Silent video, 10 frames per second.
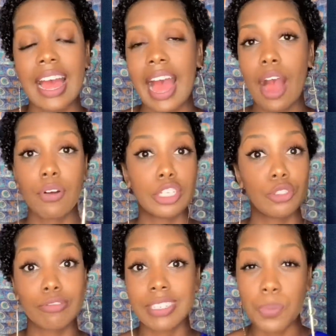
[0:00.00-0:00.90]
How could you
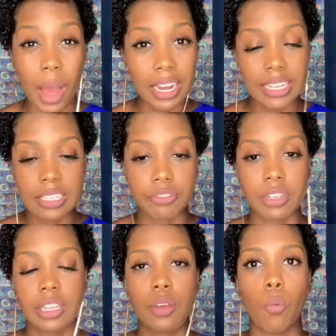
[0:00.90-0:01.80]
have responded
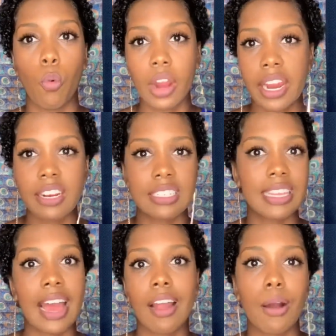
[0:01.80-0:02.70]
differently? Where did
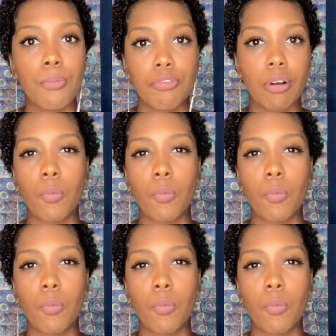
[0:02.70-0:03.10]
that come from?